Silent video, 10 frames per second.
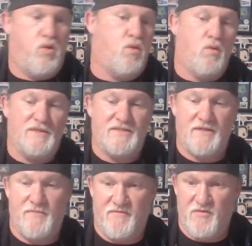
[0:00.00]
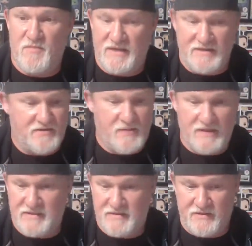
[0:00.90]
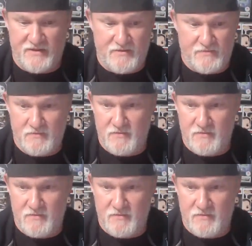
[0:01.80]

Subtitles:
What's up, everybody? Is there anybody still here?